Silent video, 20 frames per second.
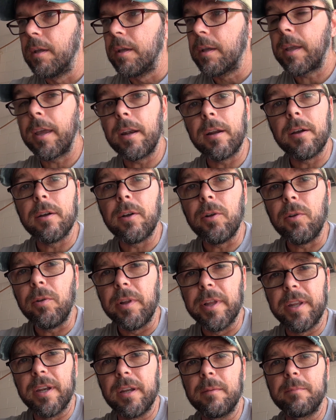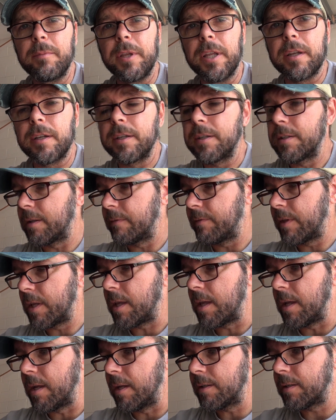get a hole in it because of the
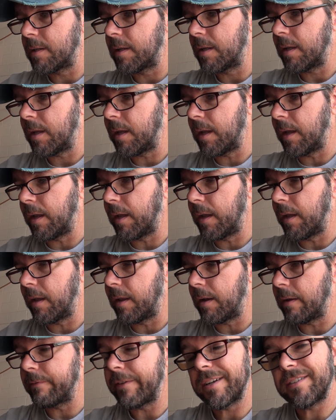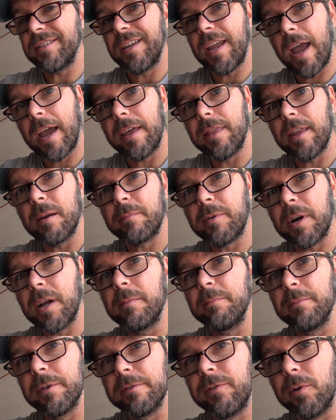heat, and I've actually had that
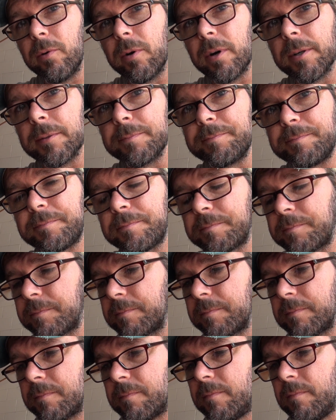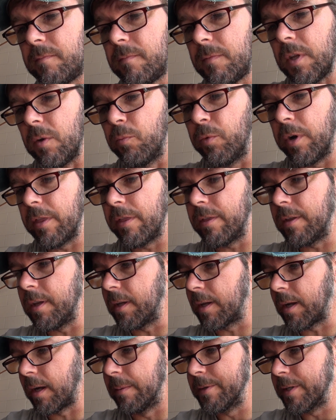problem before with the
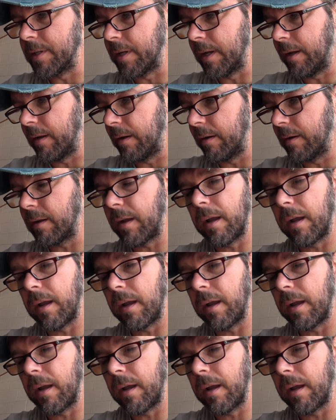cum stain.